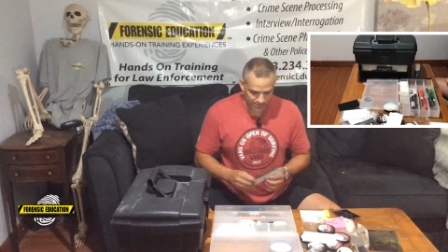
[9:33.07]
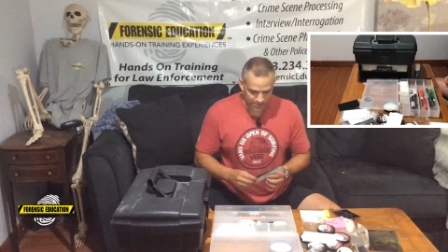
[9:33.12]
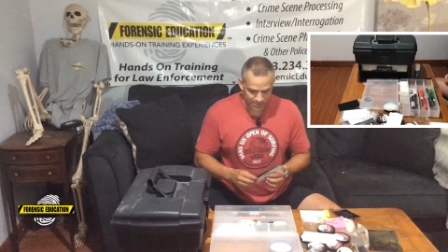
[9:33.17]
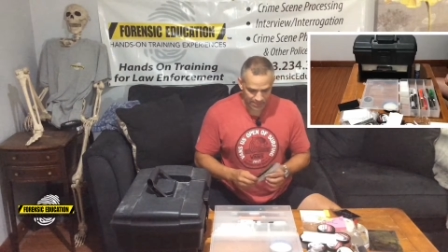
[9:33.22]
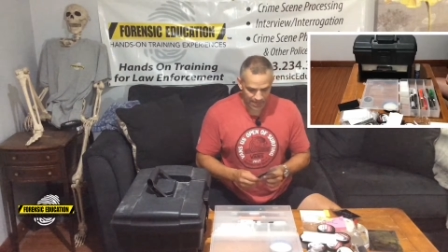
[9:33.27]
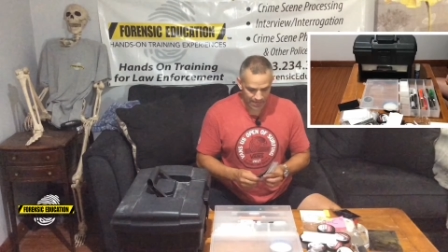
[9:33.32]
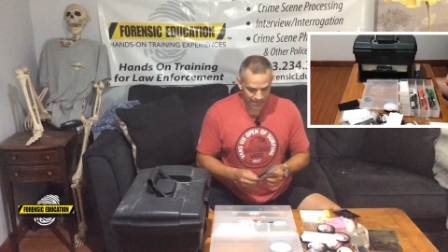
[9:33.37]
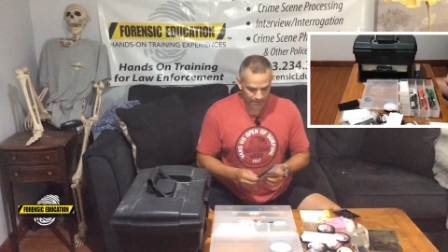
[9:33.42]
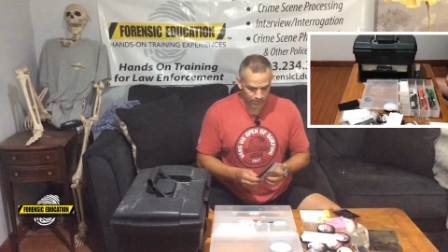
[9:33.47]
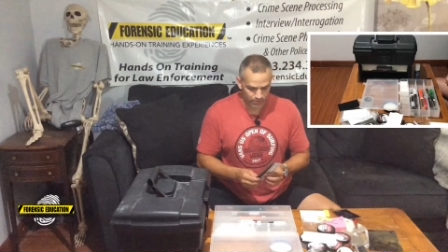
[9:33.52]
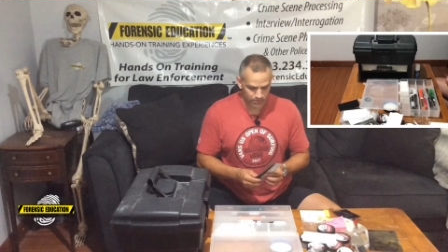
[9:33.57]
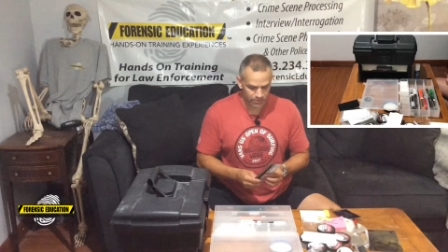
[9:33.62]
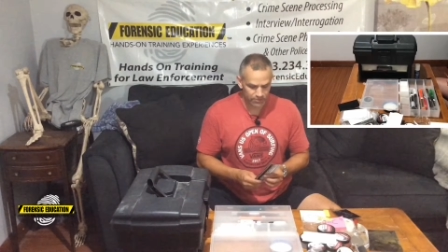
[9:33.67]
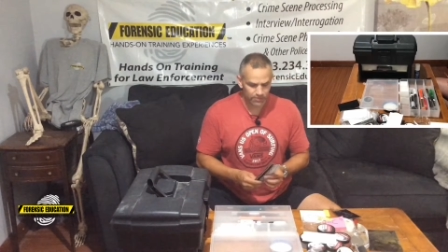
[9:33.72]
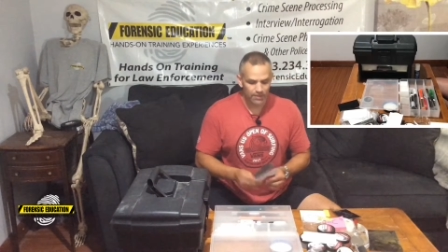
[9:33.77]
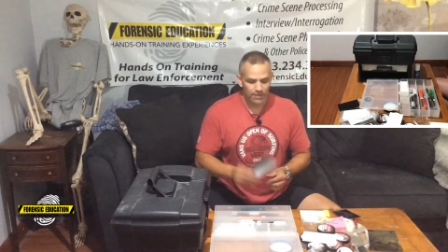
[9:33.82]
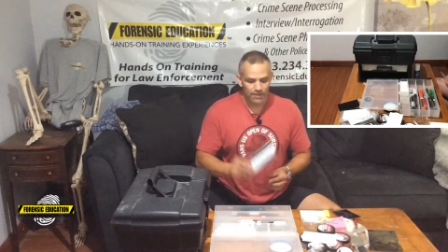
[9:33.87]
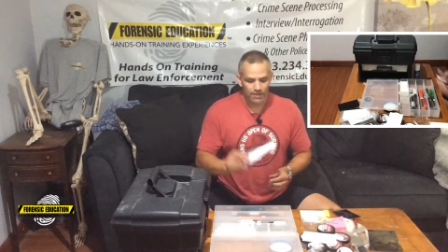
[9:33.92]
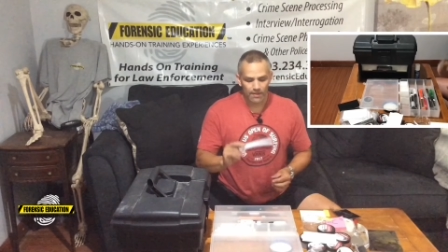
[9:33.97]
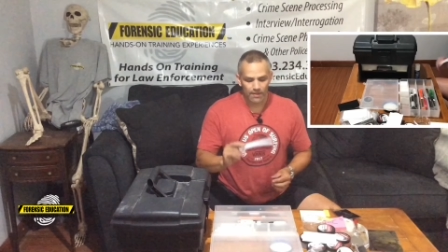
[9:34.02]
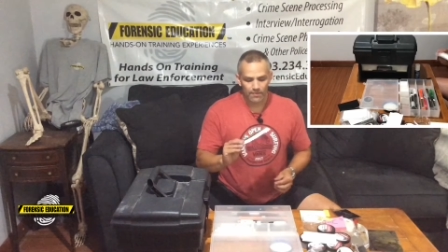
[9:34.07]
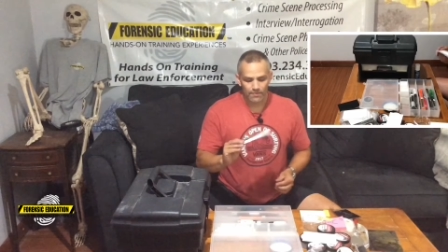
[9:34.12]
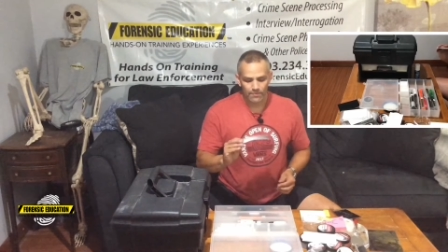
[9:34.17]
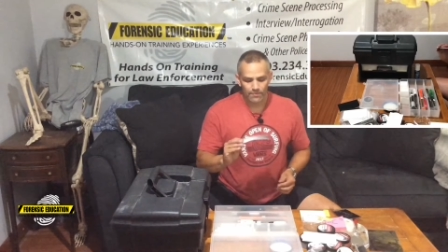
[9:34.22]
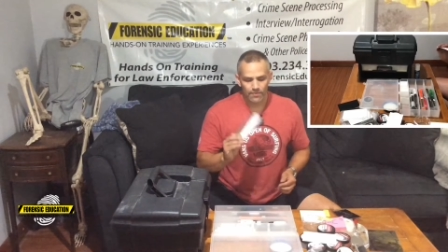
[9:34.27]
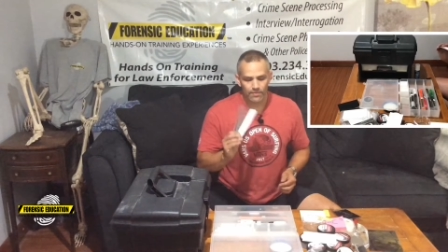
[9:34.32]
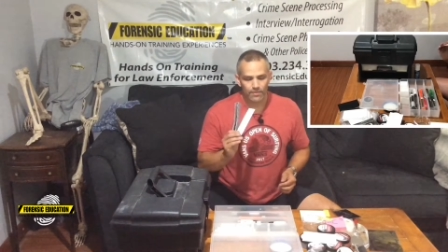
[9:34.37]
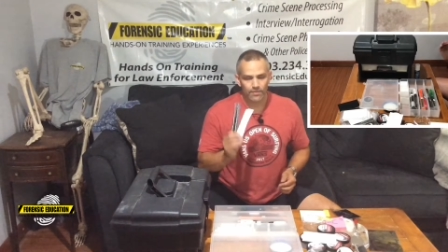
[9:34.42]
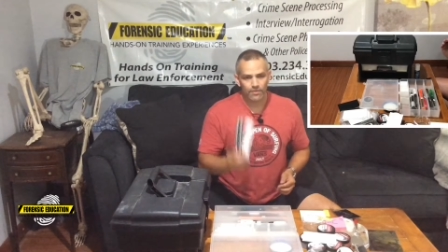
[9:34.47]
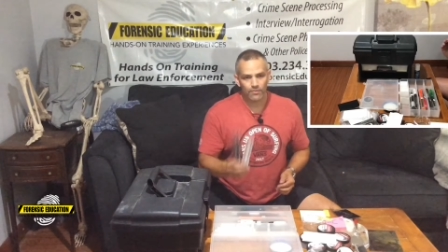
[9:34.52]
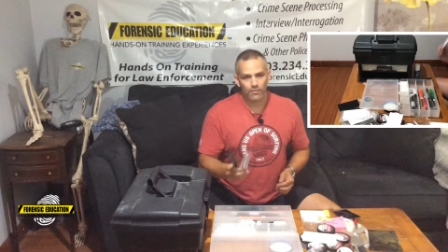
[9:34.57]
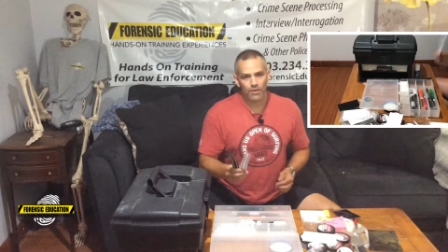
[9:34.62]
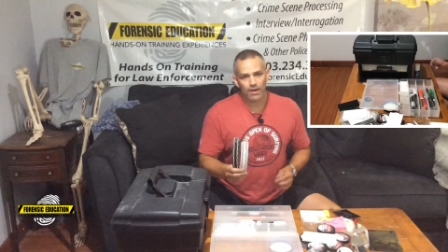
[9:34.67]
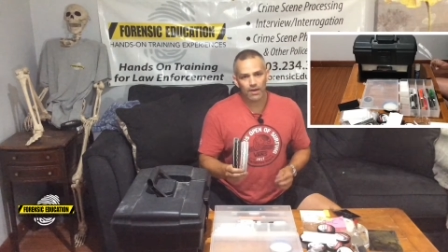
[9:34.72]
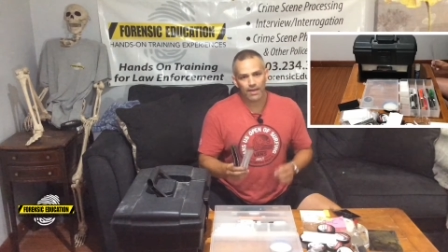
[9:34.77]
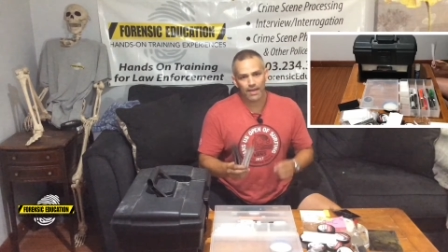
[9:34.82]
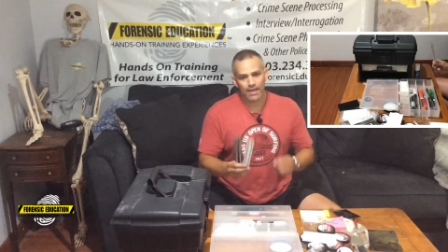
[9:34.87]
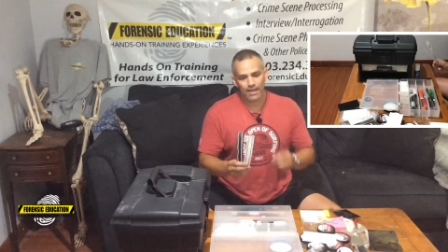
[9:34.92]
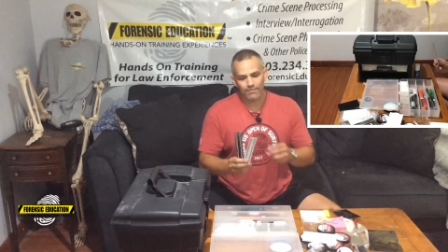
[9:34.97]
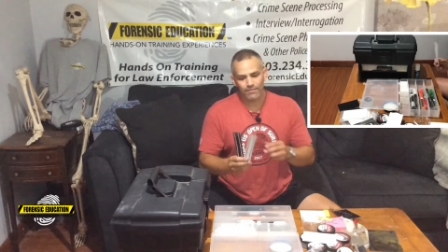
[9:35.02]
scales. You
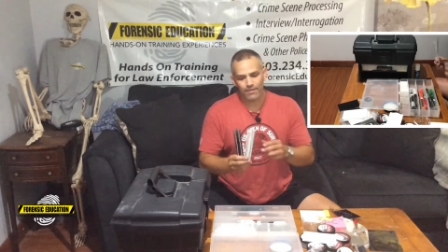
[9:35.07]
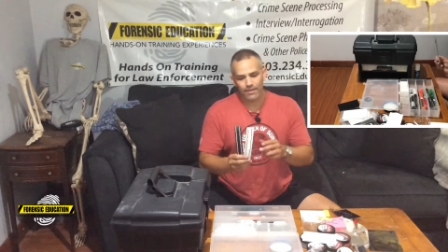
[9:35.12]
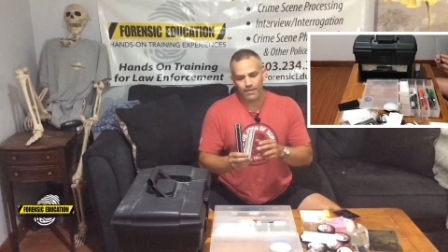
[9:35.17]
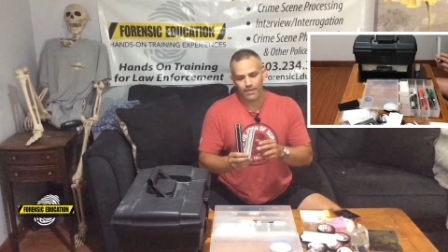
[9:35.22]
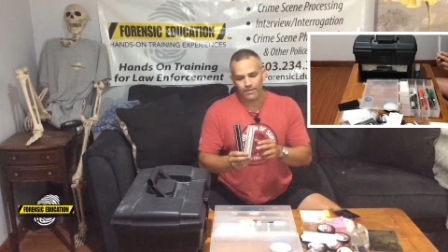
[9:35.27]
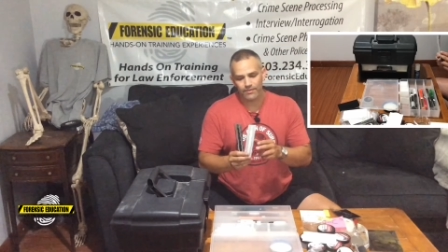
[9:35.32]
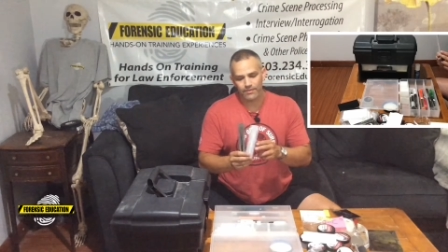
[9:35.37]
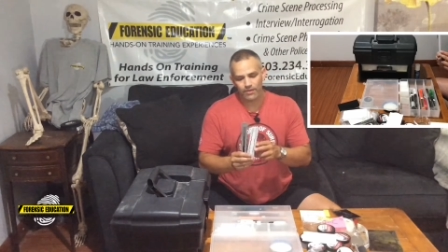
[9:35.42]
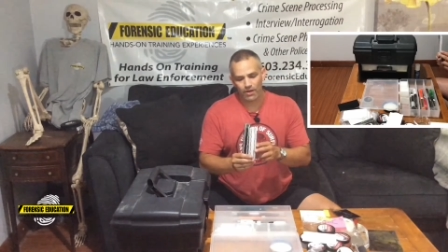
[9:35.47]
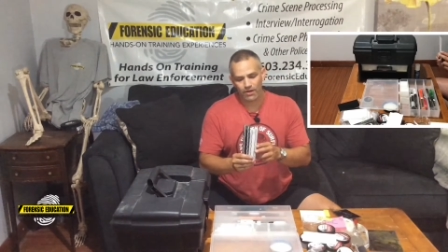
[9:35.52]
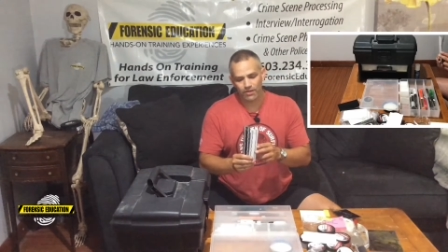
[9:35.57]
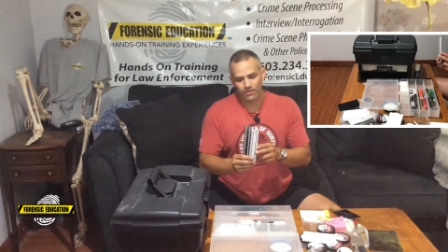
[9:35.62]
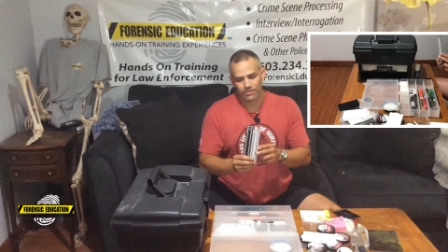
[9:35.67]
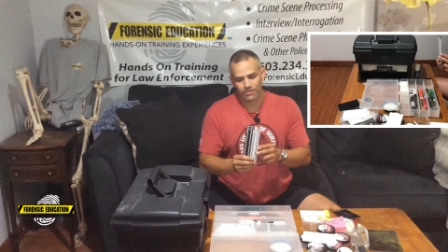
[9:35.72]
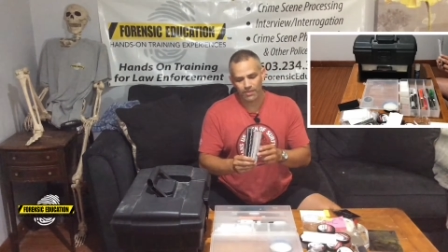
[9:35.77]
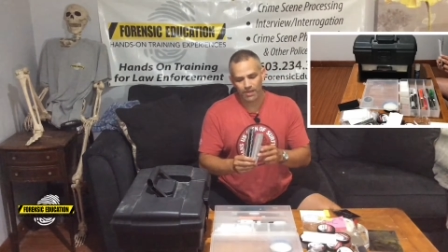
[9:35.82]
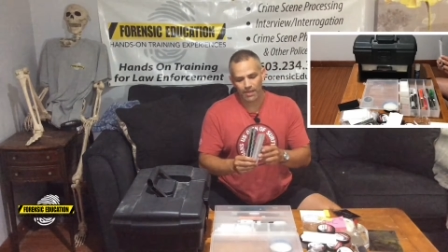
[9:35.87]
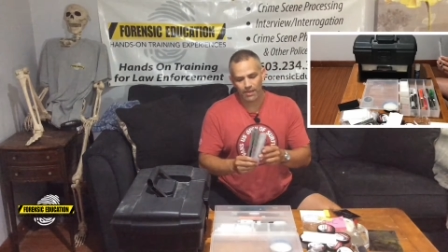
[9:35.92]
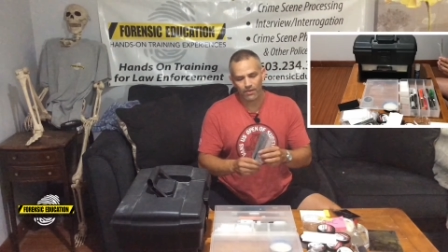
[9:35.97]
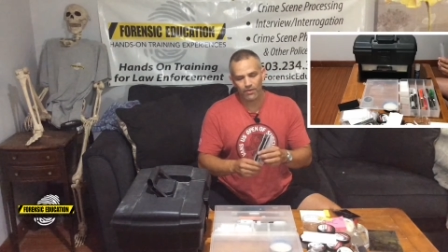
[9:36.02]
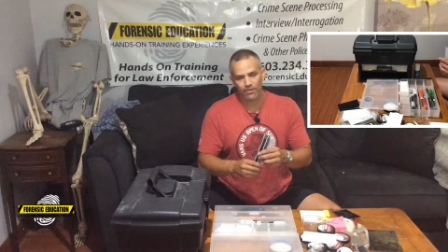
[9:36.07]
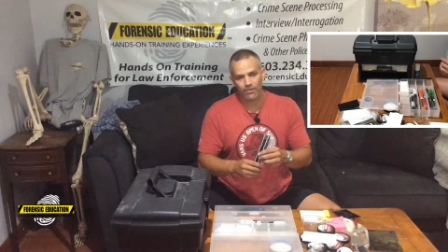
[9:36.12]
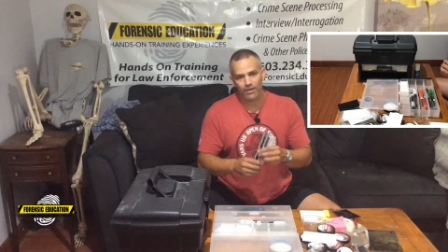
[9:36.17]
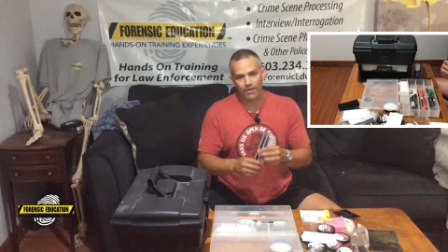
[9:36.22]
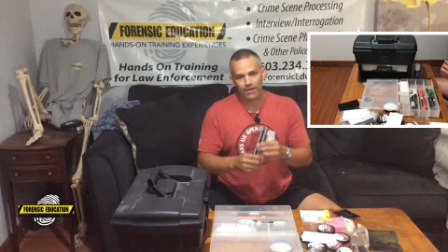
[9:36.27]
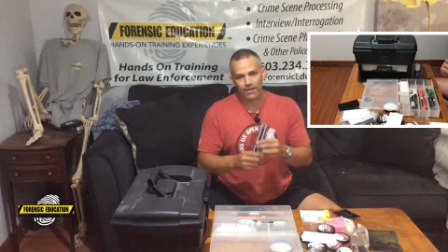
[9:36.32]
want to have a dark scale